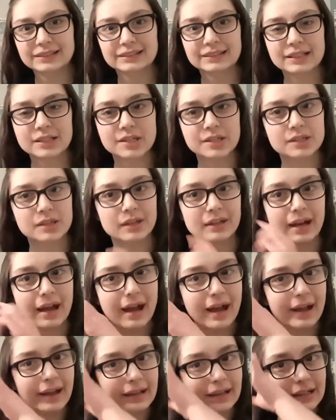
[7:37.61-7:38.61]
This is on
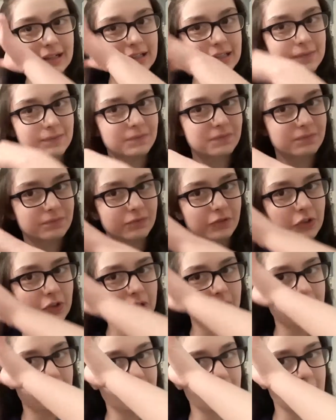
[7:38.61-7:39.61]
high and it's
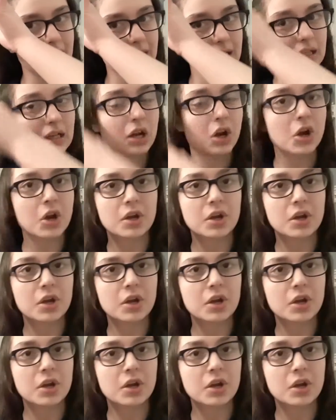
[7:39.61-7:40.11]
fully heated.